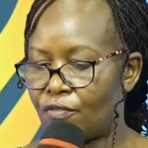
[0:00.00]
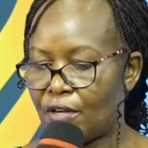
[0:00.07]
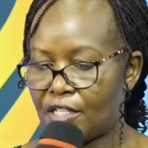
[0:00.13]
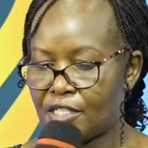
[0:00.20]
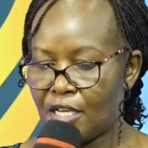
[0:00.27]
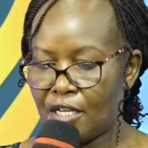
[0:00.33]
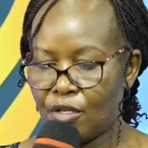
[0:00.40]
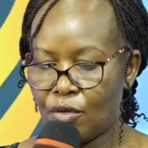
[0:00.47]

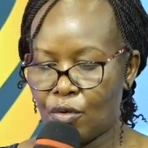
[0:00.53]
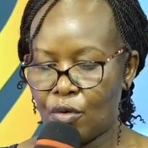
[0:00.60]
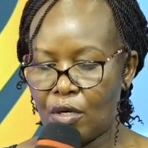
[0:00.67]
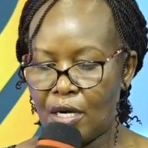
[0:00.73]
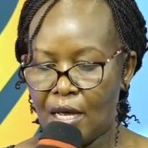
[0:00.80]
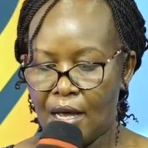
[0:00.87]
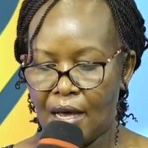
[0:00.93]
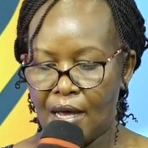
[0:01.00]

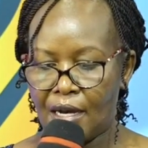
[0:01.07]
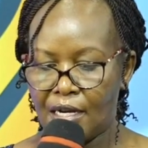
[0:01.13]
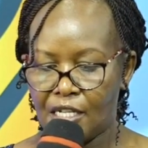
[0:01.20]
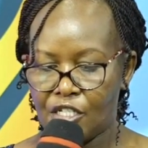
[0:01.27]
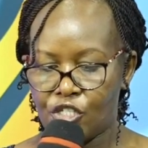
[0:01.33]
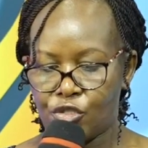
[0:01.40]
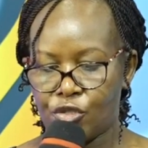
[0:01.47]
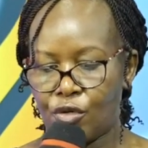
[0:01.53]
vaginal uh,
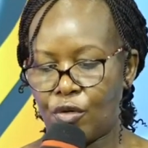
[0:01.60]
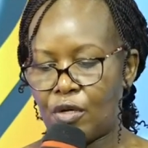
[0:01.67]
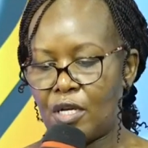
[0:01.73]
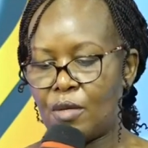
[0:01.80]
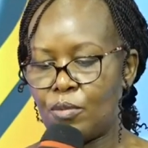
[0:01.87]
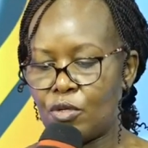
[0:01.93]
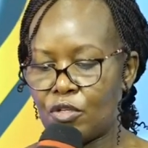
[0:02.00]
lesion,